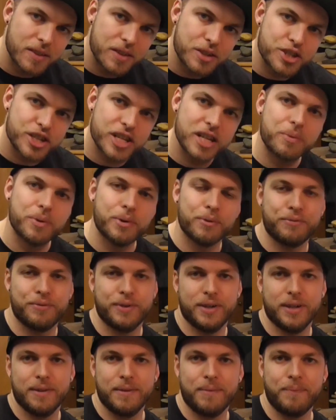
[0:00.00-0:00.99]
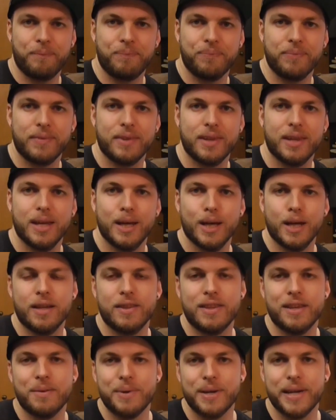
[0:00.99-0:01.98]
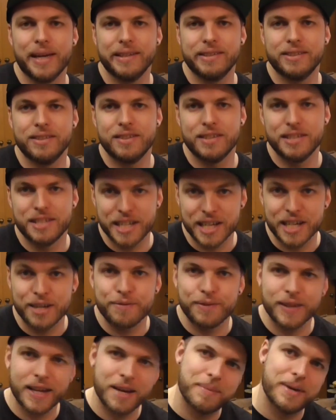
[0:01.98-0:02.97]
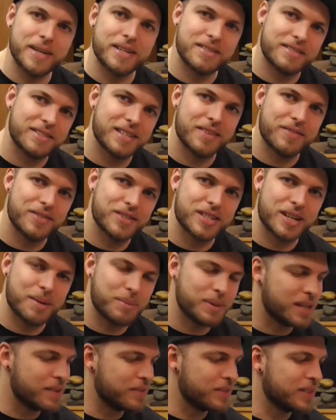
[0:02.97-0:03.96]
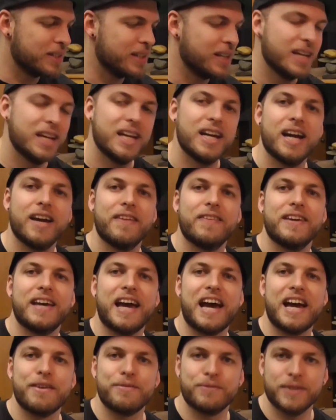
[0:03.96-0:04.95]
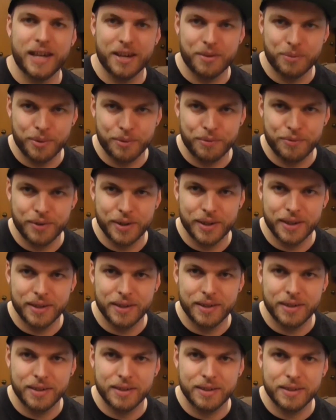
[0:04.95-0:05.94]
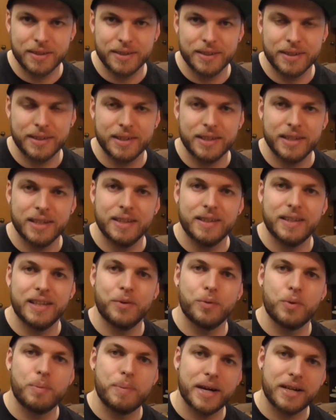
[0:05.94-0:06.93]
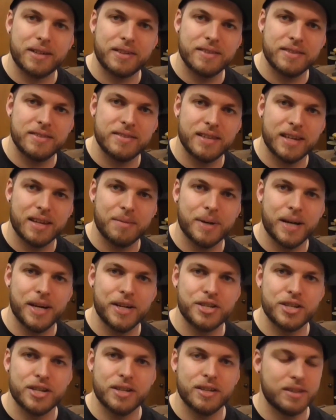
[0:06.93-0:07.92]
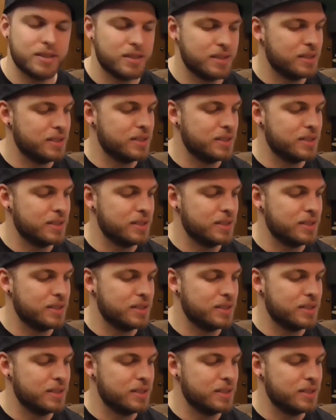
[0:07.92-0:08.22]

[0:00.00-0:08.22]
the G will fit. Then we get to the D flat major 7 sharp 11, the A flat will fit. Then we're back to the C major,